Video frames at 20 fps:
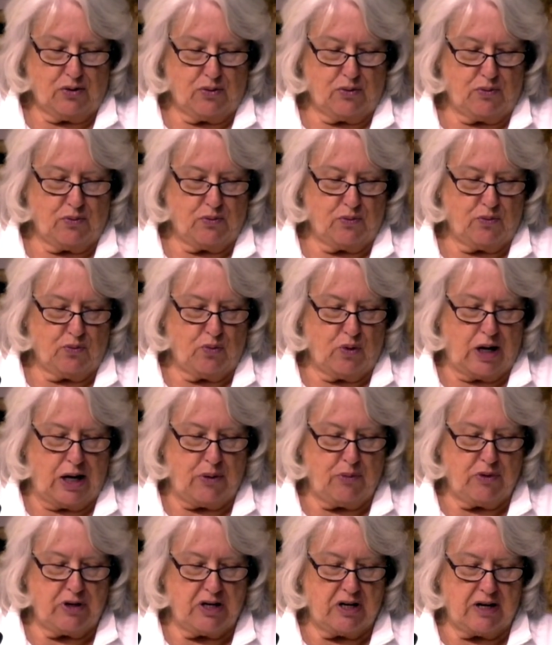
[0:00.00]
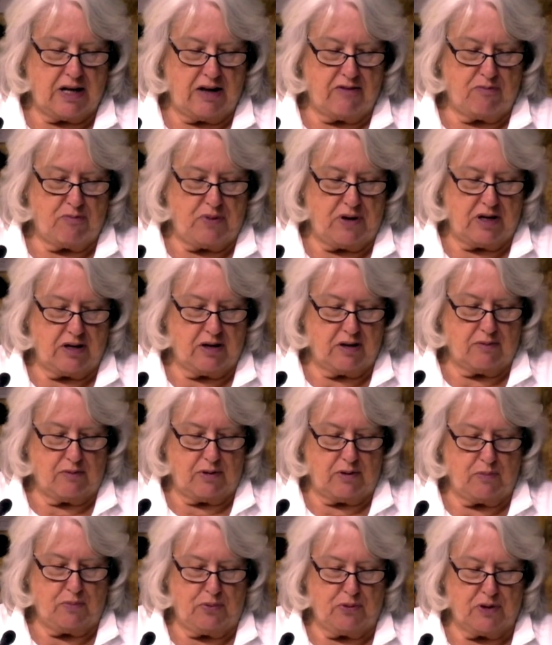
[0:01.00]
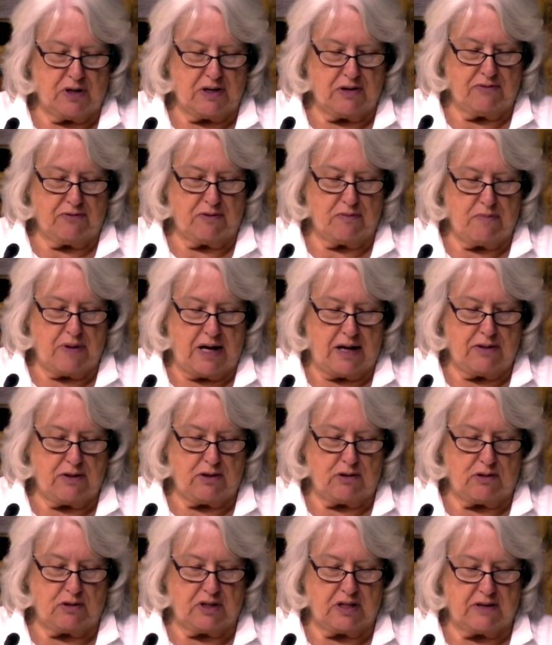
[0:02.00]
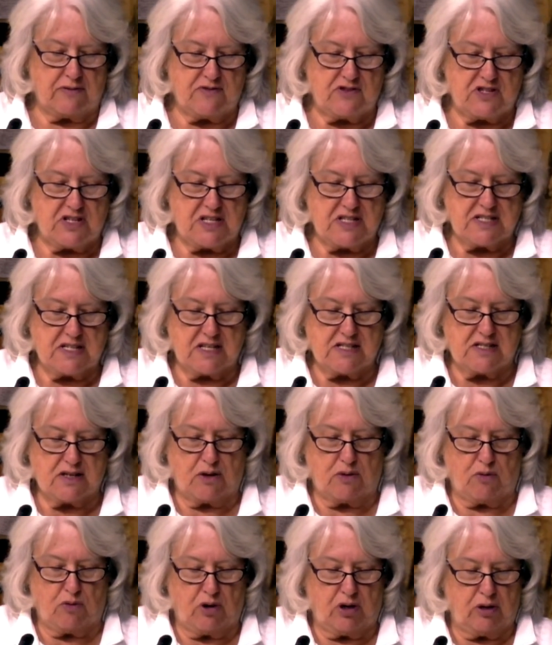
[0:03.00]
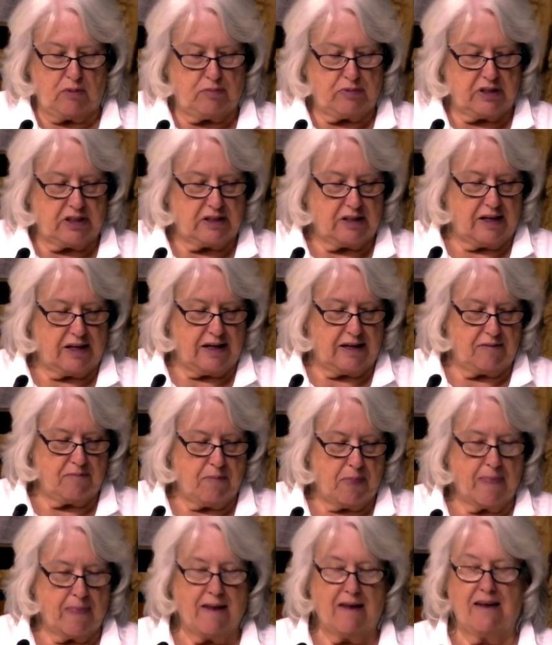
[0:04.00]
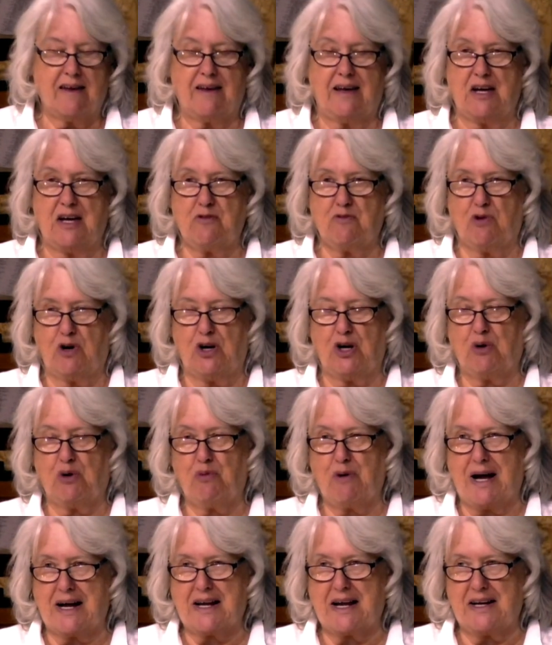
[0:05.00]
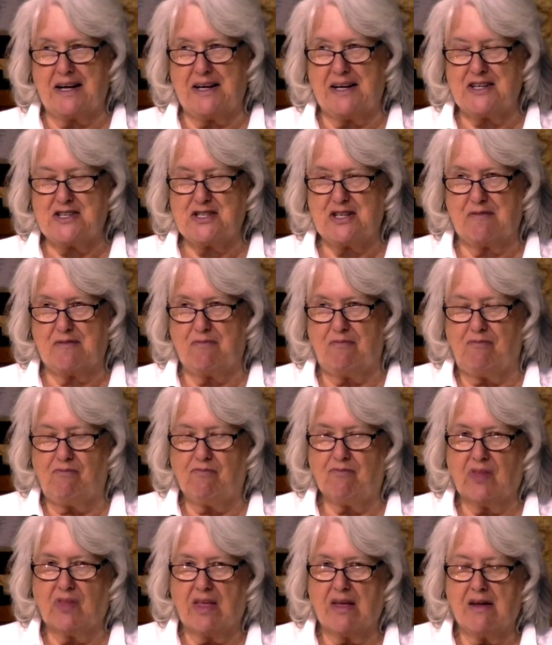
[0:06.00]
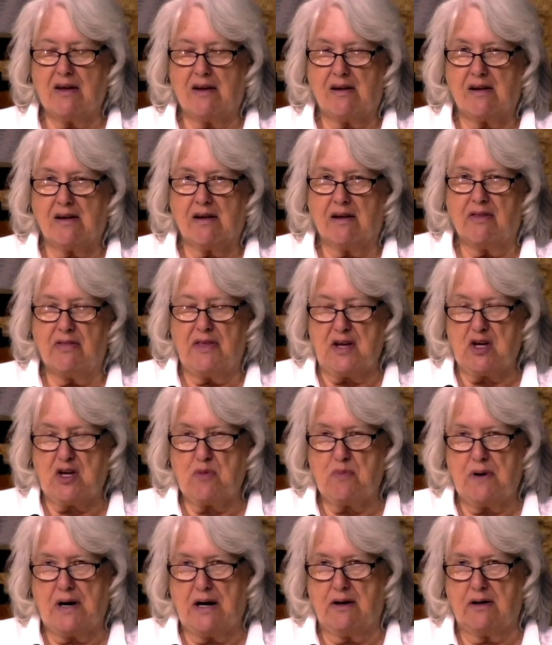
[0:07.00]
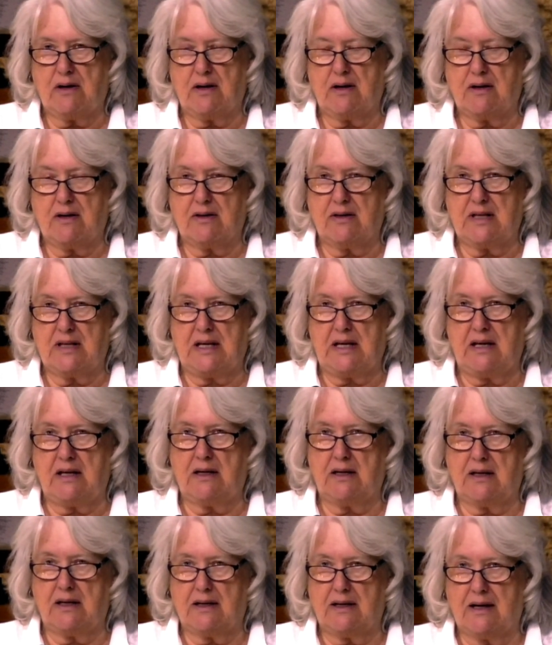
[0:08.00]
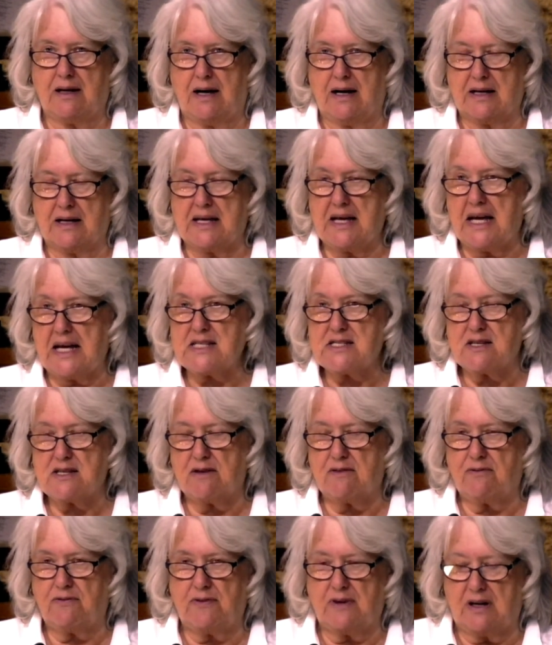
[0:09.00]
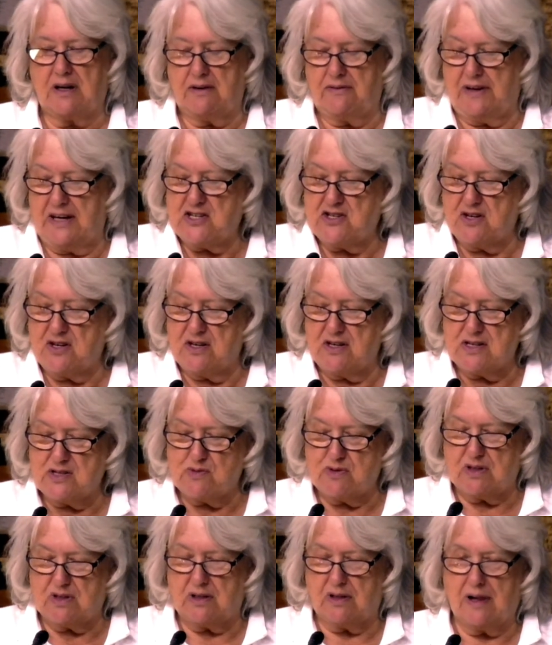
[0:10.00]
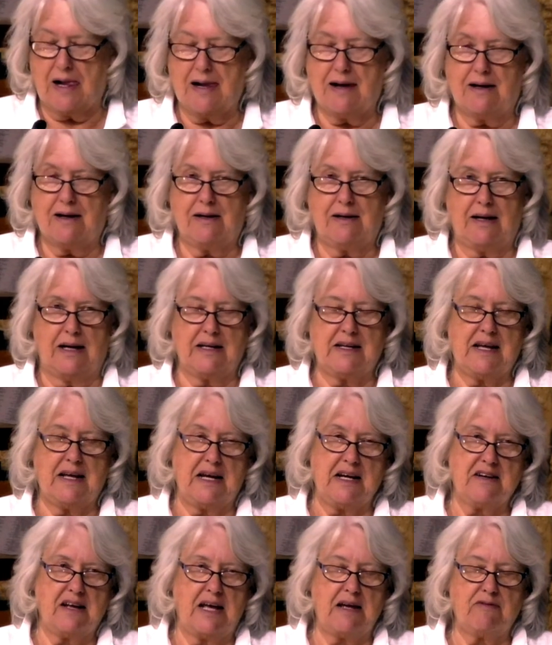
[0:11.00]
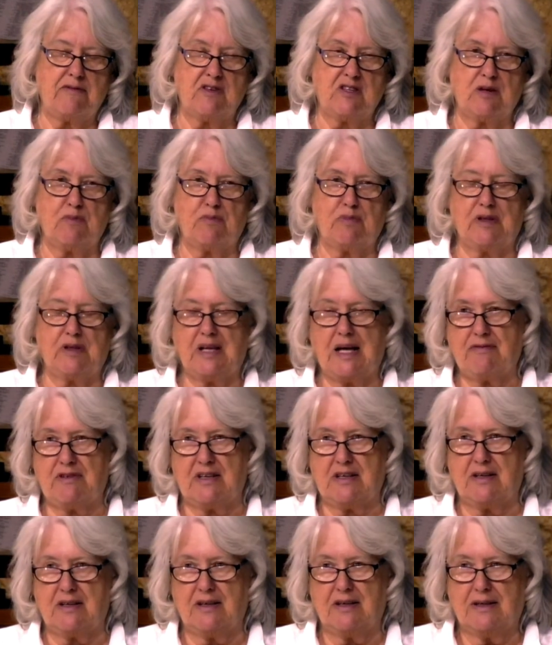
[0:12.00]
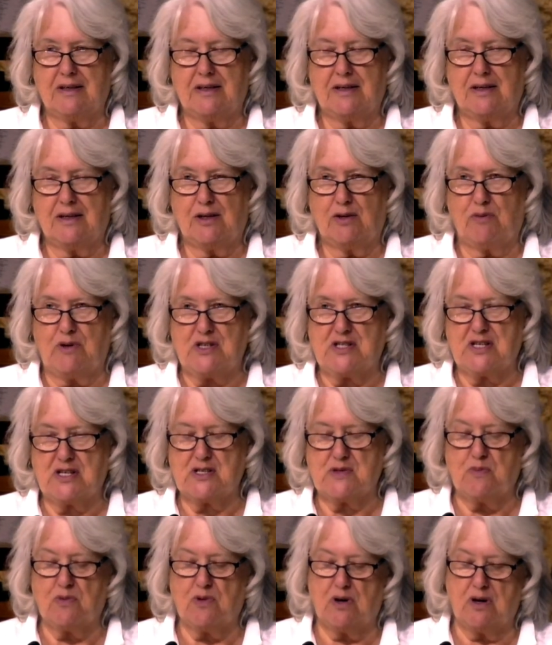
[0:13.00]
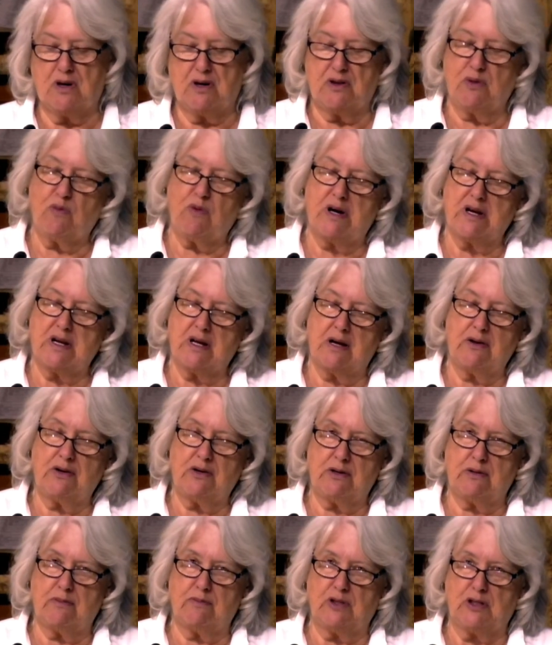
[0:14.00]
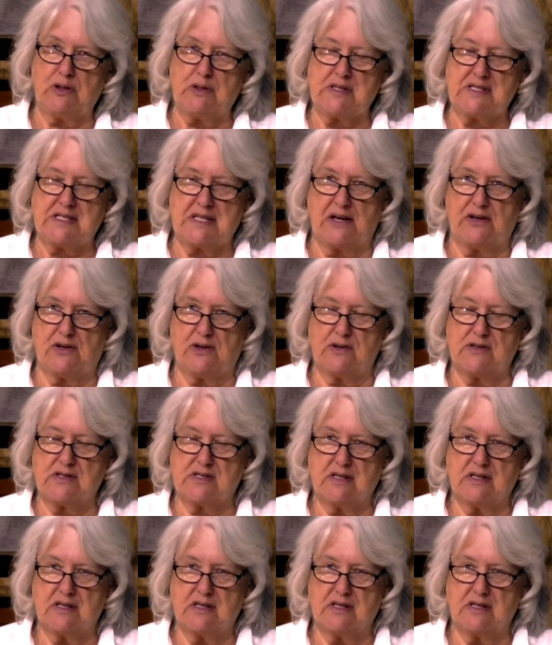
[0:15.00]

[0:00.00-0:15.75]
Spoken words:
Why would it have been important for Matthew to give Jesus a royal bloodline and royal recognition? Think about the kings of ancient Israel, and King David the beloved, which is more the one on whom Luke centers,